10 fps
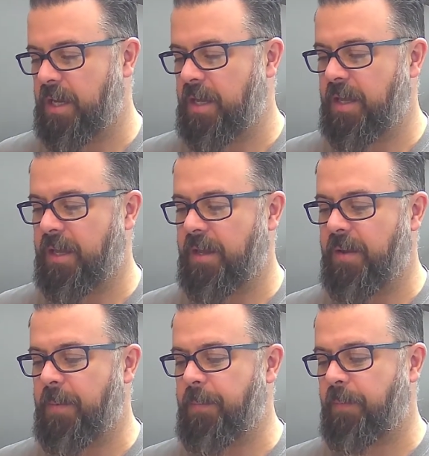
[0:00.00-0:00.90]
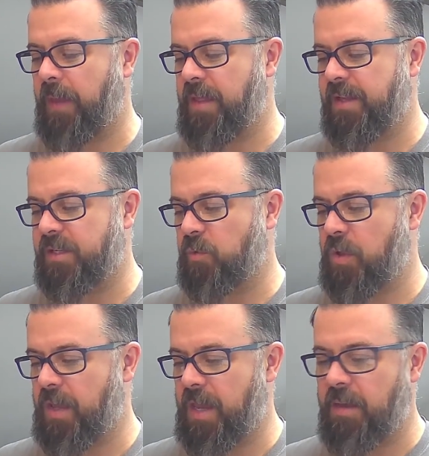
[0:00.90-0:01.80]
and this is
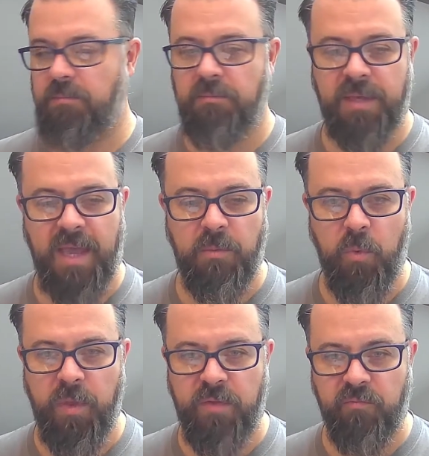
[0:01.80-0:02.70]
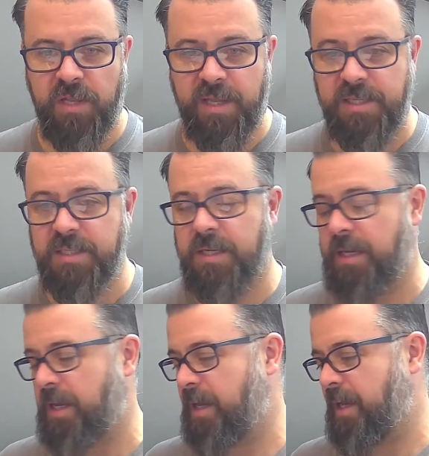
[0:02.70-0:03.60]
what they came up with and released.
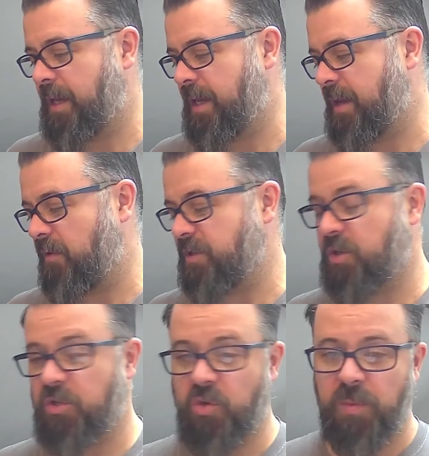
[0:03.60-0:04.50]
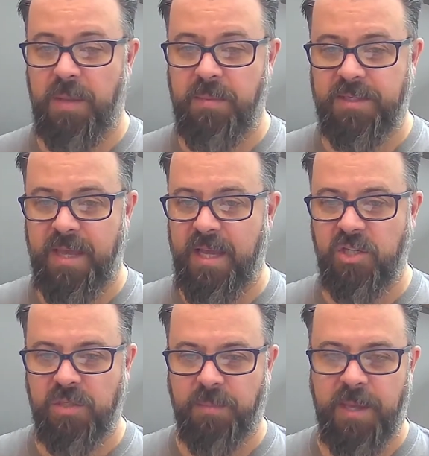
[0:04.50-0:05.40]
Obviously got some
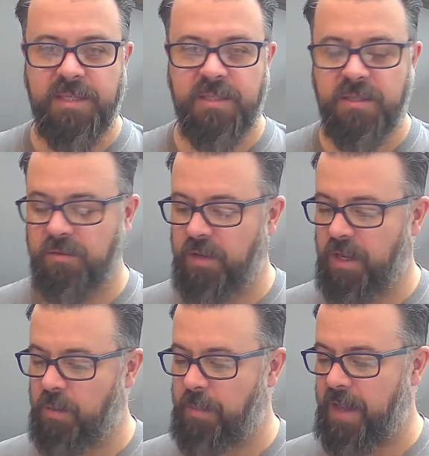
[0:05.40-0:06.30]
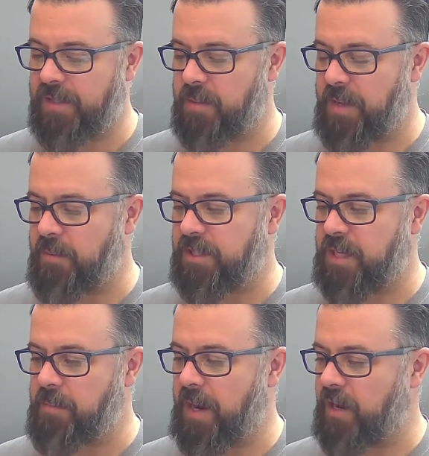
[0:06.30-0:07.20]
limitations based compared to the
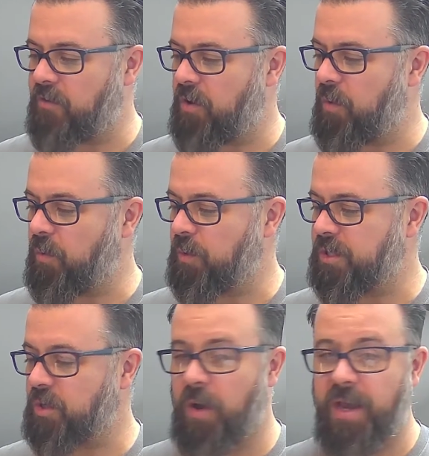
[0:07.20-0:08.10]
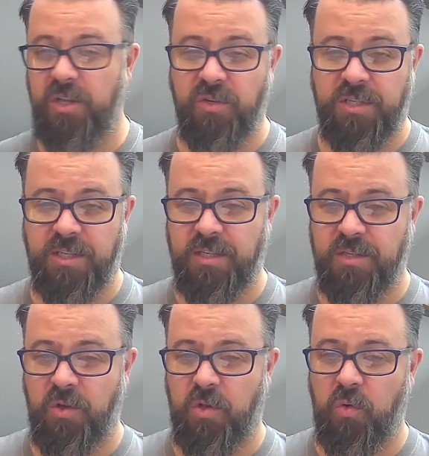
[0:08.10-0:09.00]
BBC Micro, which is quite interesting to
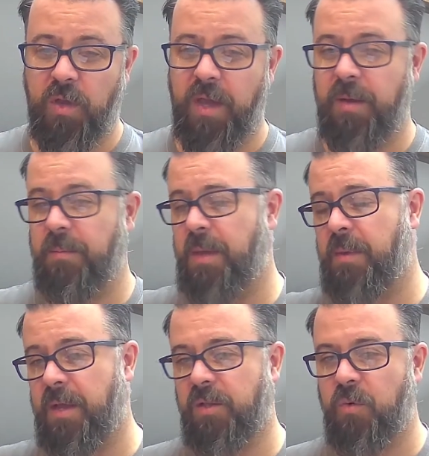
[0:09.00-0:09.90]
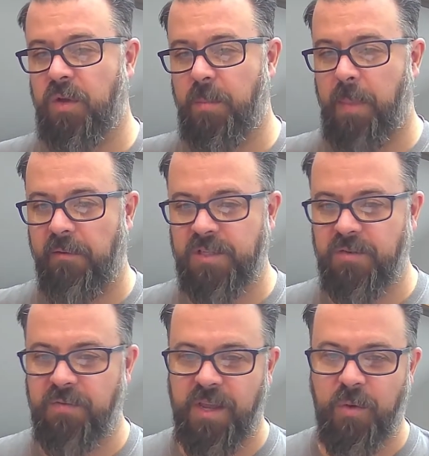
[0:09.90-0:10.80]
sort of look at, and maybe I'll do a
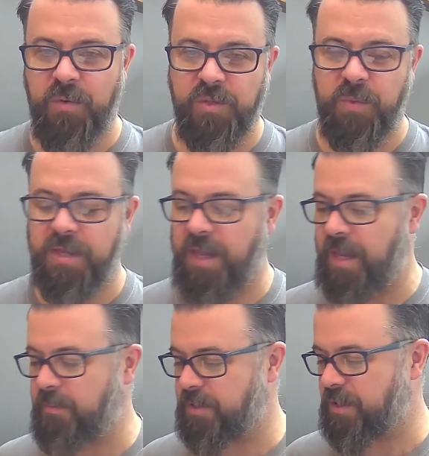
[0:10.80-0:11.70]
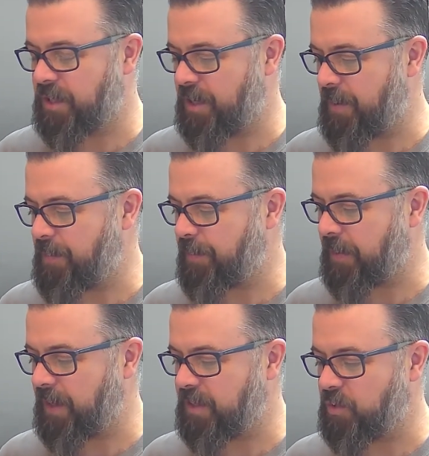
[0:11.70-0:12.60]
comparison video with some of the games
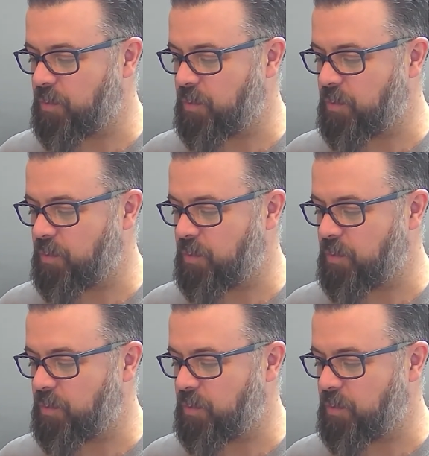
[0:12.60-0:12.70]
at some